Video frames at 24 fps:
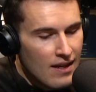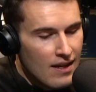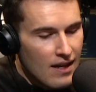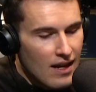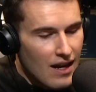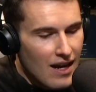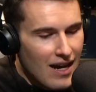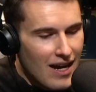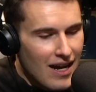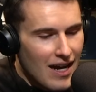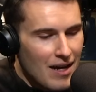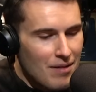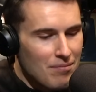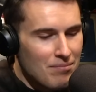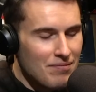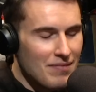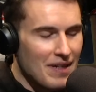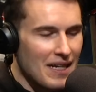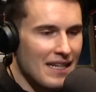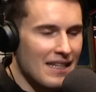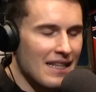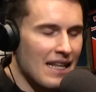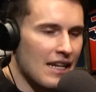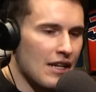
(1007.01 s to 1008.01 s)
And
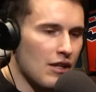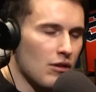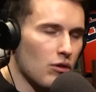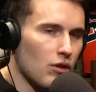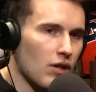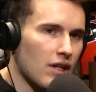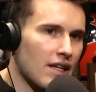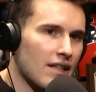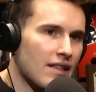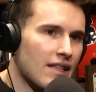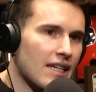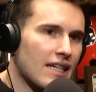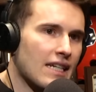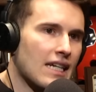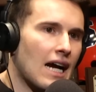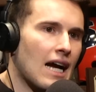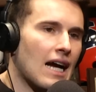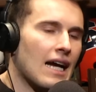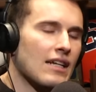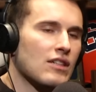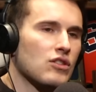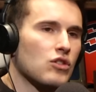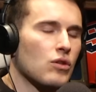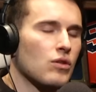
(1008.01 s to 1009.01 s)
then you look at the
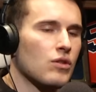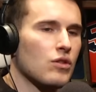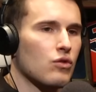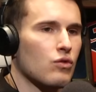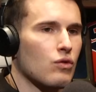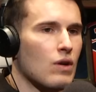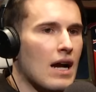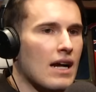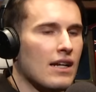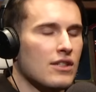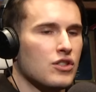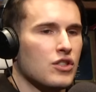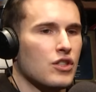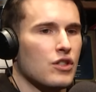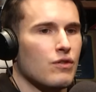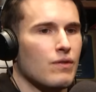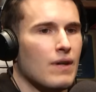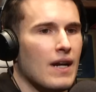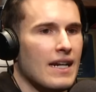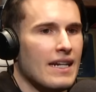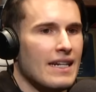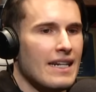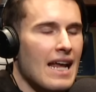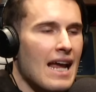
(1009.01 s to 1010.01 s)
guys on the roster
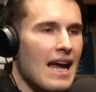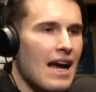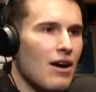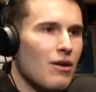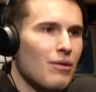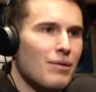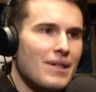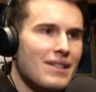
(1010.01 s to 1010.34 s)
right now,